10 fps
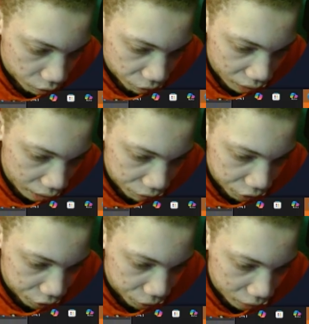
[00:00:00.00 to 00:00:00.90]
5
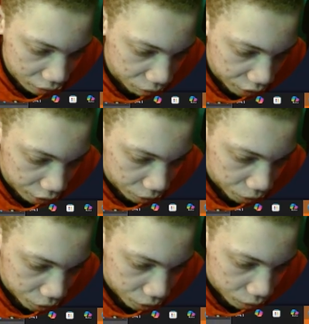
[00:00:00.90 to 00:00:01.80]
to 20 videos.
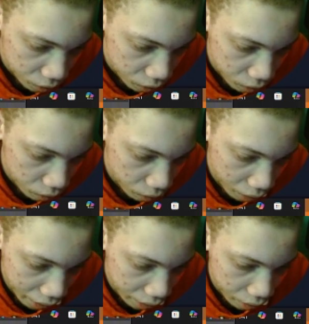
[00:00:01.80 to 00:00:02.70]

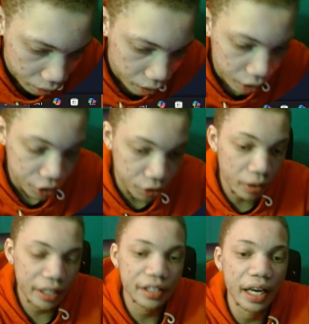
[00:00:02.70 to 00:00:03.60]
Right. So we'll
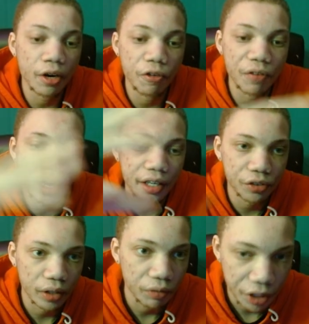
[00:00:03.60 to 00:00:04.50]
get this angle 5 to
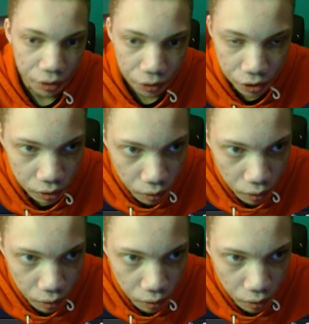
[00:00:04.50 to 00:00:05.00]
20 videos.